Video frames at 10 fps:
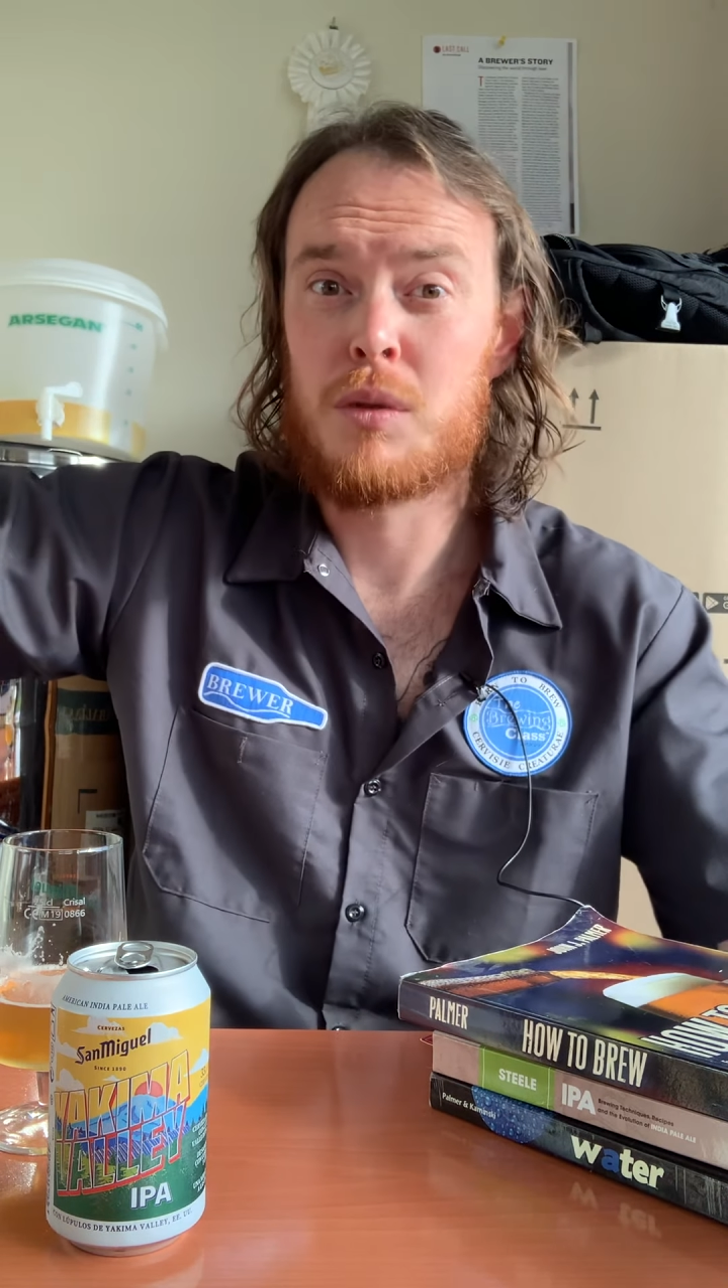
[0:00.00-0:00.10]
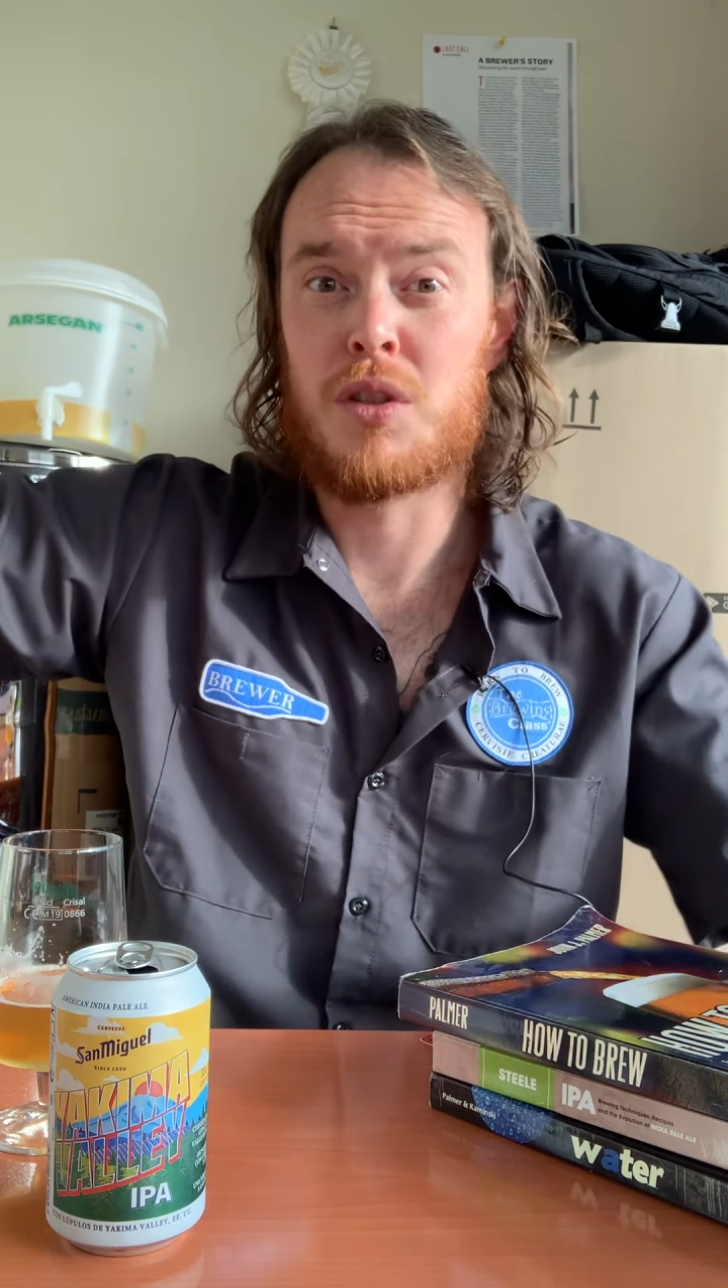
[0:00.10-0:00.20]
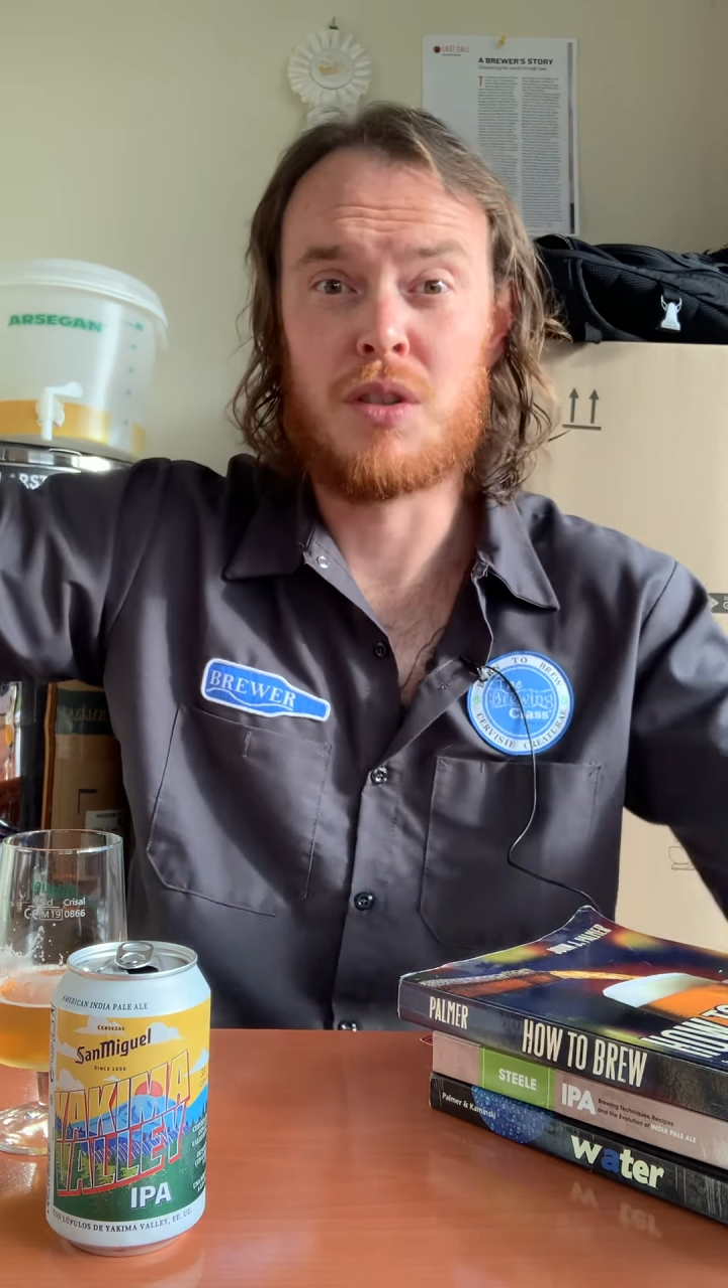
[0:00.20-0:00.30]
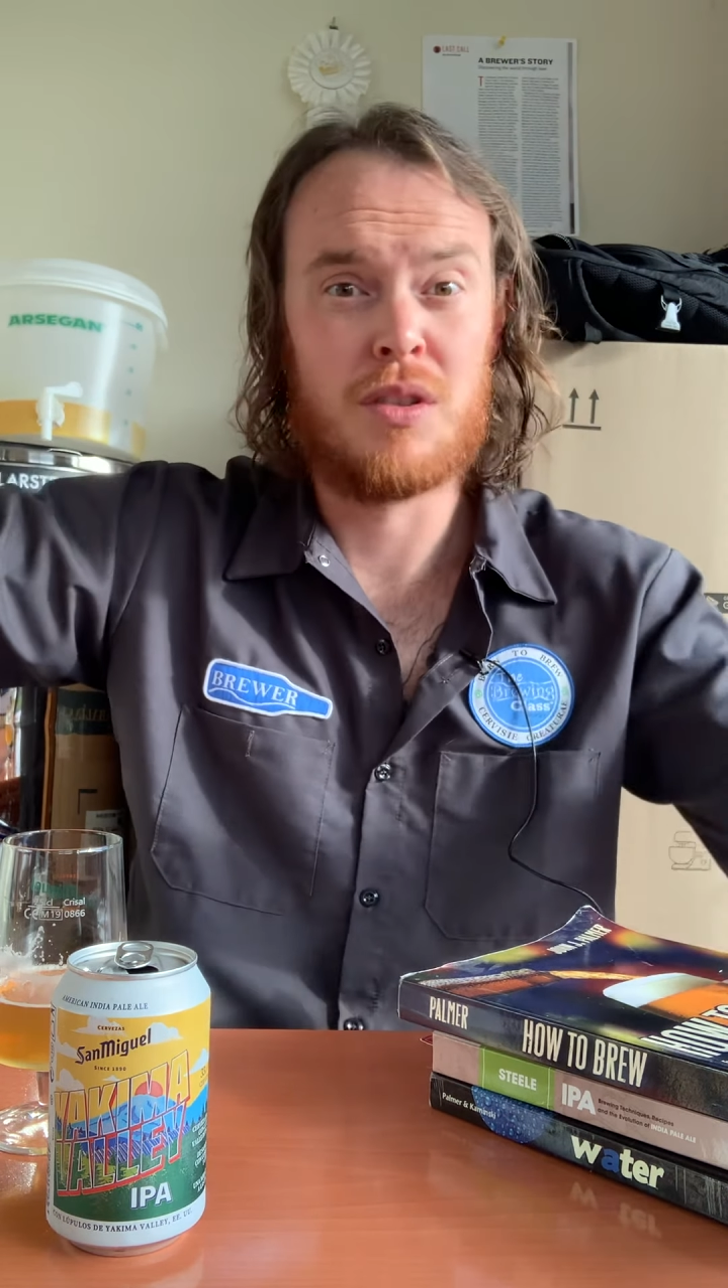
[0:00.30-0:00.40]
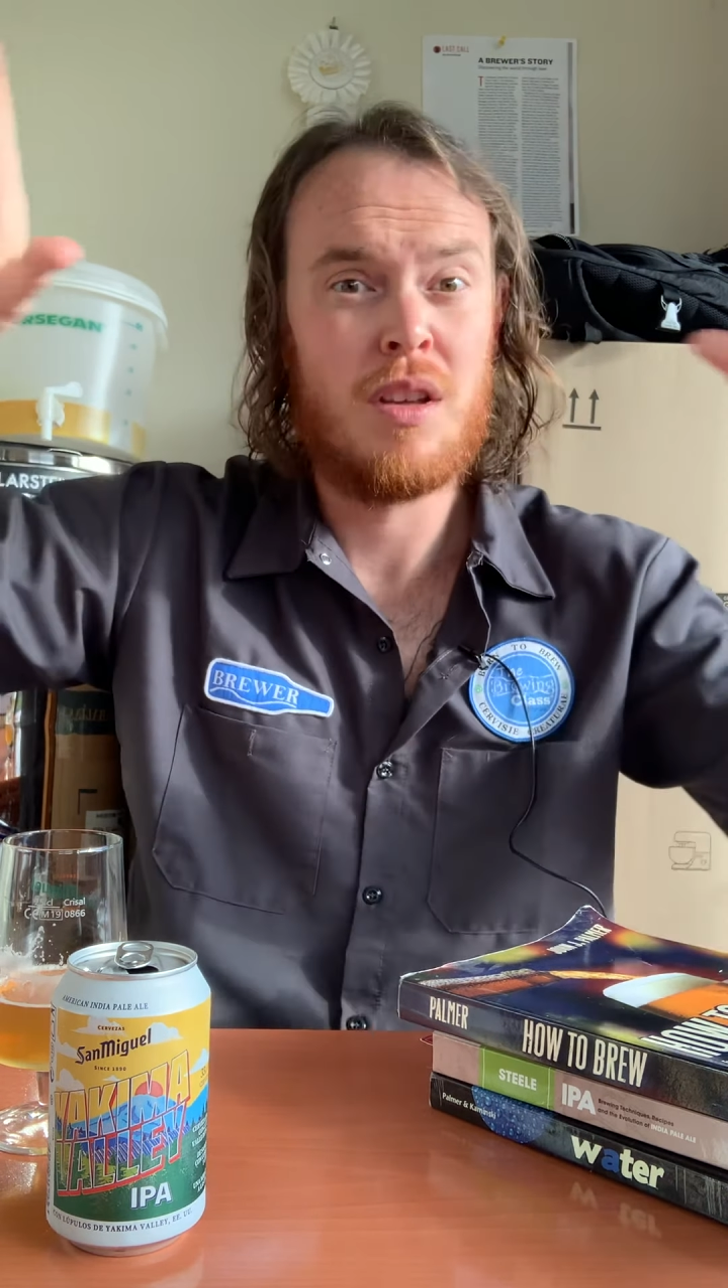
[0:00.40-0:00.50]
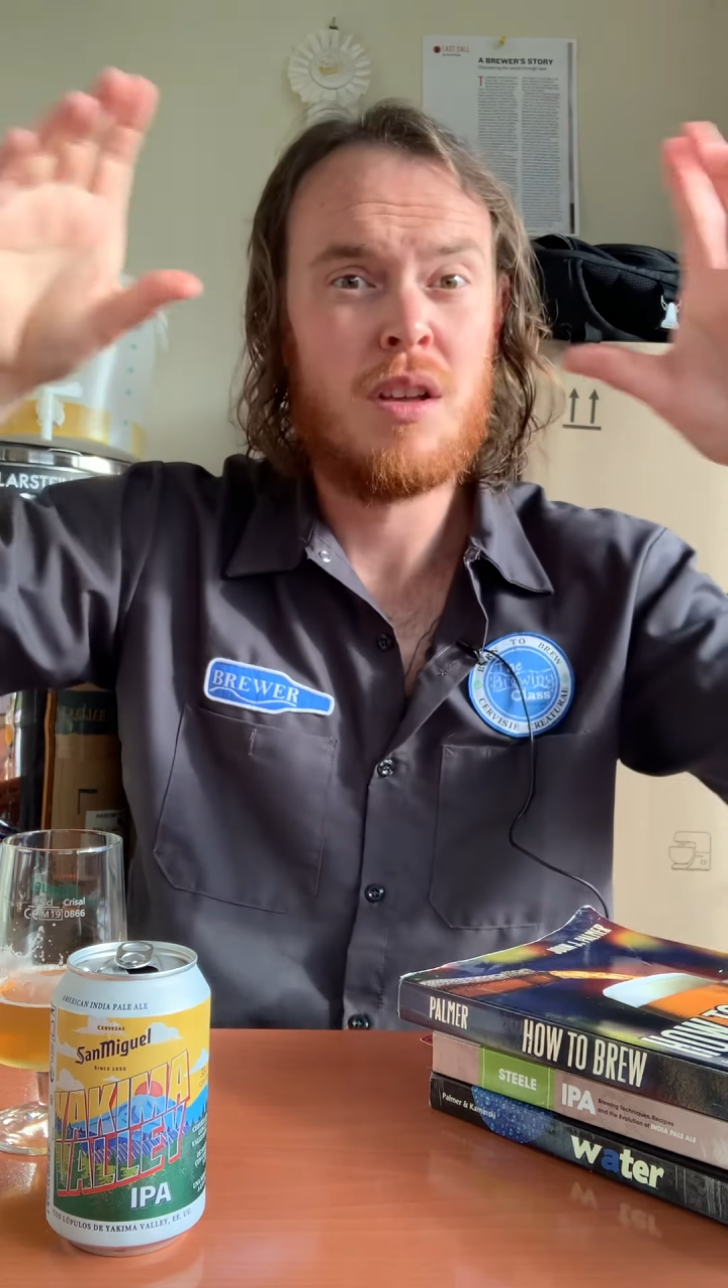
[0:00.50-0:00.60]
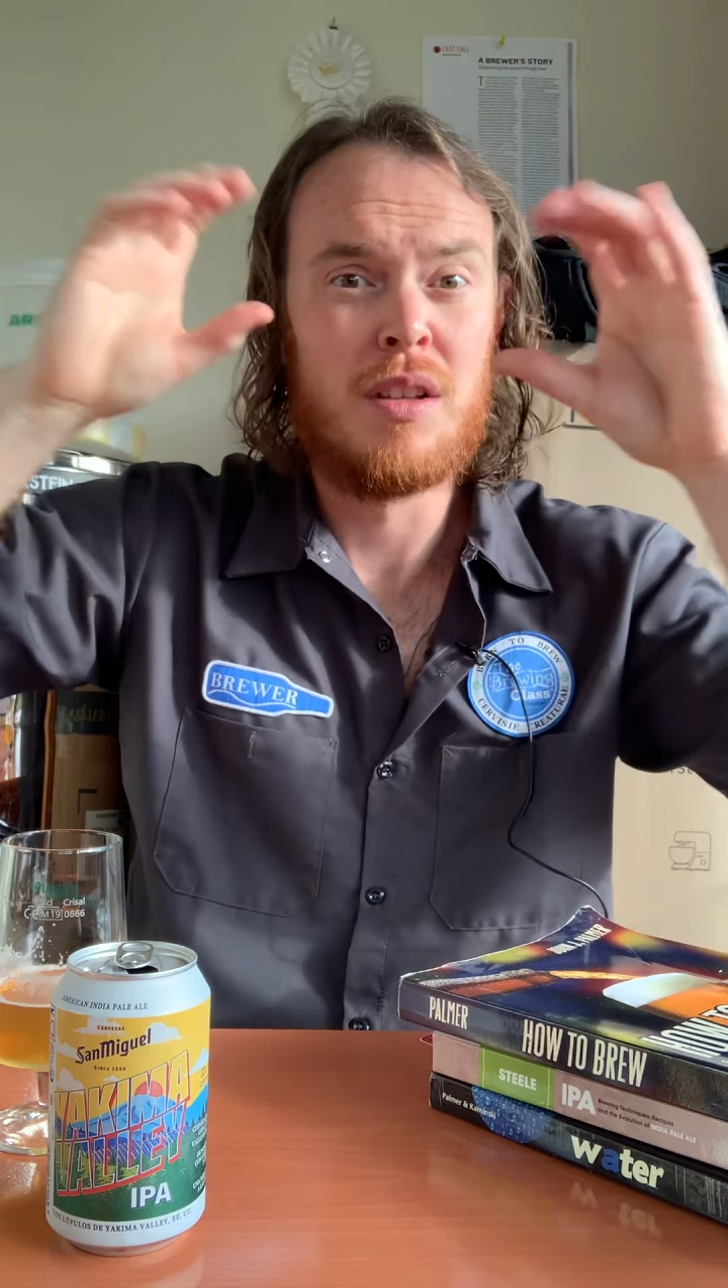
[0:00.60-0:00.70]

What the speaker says: which is